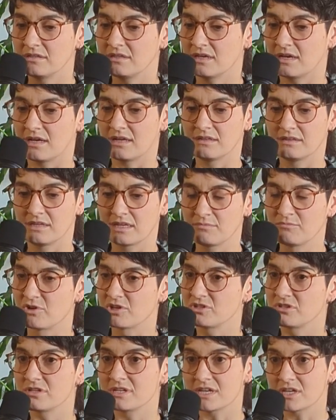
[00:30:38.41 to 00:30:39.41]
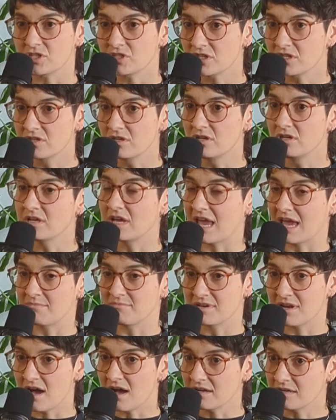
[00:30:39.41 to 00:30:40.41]
like more traditional
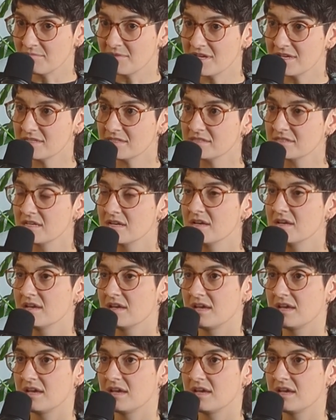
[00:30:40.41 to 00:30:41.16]
and monogamous.